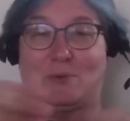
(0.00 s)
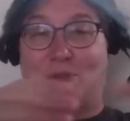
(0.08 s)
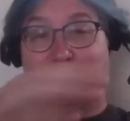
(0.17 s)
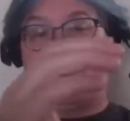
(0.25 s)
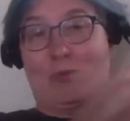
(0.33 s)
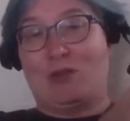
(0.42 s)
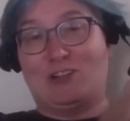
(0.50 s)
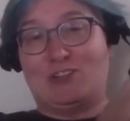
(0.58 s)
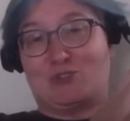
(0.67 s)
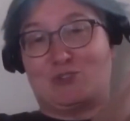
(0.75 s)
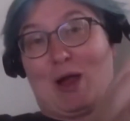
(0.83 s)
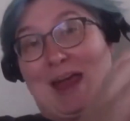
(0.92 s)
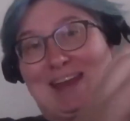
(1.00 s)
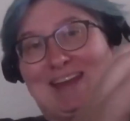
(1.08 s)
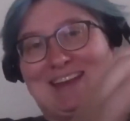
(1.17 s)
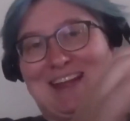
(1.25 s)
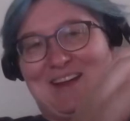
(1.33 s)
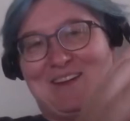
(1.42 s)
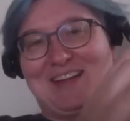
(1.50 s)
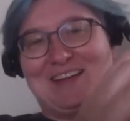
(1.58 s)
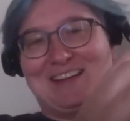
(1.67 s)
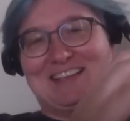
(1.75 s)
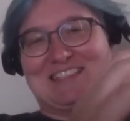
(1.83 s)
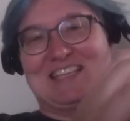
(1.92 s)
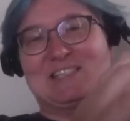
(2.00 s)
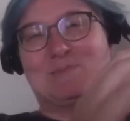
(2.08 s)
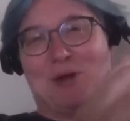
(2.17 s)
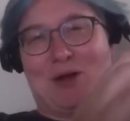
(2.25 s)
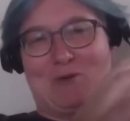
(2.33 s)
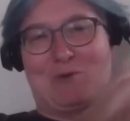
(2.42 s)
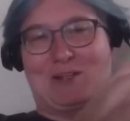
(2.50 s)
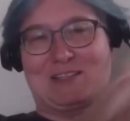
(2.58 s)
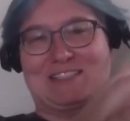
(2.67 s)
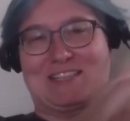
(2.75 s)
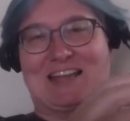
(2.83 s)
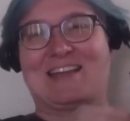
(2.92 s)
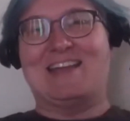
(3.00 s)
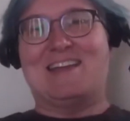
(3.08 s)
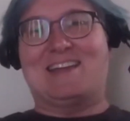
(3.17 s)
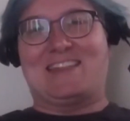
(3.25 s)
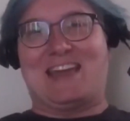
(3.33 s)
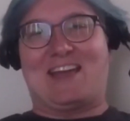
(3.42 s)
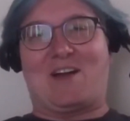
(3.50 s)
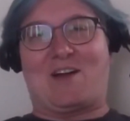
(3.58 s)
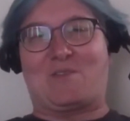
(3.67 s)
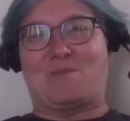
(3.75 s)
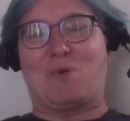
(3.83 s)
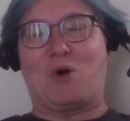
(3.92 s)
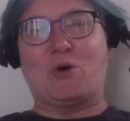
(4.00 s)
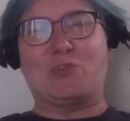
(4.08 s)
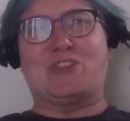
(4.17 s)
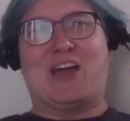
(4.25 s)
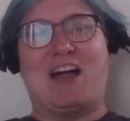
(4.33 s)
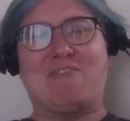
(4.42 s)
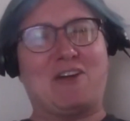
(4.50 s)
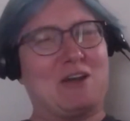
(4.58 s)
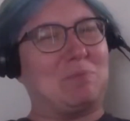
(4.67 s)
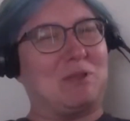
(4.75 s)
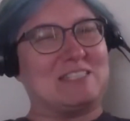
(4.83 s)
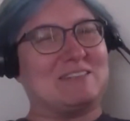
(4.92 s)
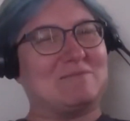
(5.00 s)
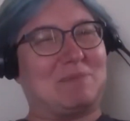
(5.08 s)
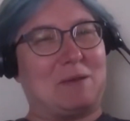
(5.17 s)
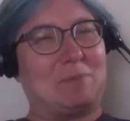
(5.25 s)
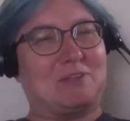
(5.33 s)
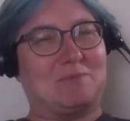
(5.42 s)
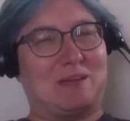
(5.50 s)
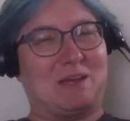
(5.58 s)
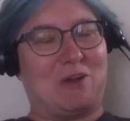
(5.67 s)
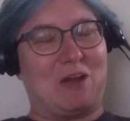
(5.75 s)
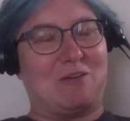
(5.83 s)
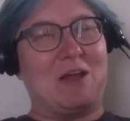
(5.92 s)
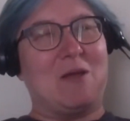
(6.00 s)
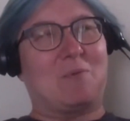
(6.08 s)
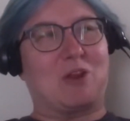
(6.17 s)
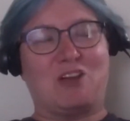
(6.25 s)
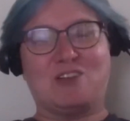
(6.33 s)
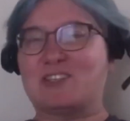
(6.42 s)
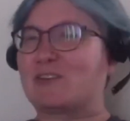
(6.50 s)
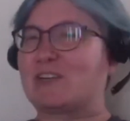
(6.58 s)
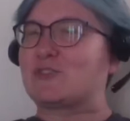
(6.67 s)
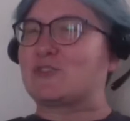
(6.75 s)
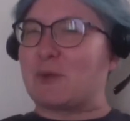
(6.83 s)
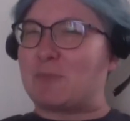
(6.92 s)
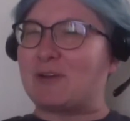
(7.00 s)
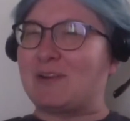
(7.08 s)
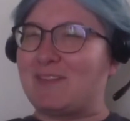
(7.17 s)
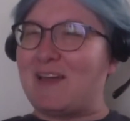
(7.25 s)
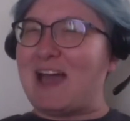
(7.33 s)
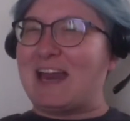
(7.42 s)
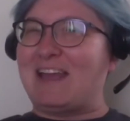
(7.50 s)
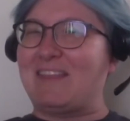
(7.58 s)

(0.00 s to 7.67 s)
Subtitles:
But the real dragon area is this part where it's like they are both not very pleasant people to be around, but also contribute a lot.